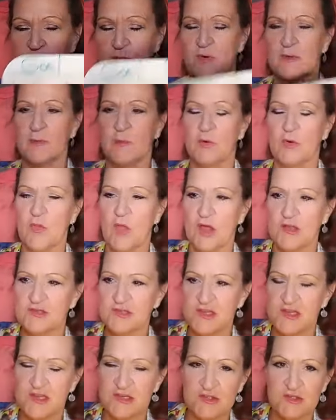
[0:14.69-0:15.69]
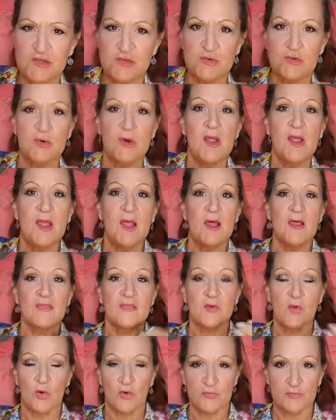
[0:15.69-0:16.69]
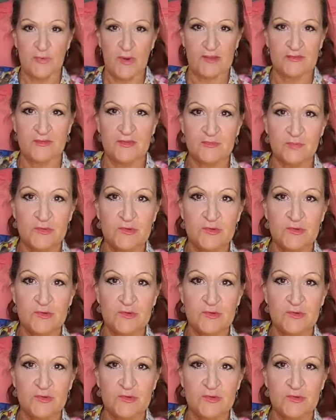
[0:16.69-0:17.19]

We're, we're launching into the goals process.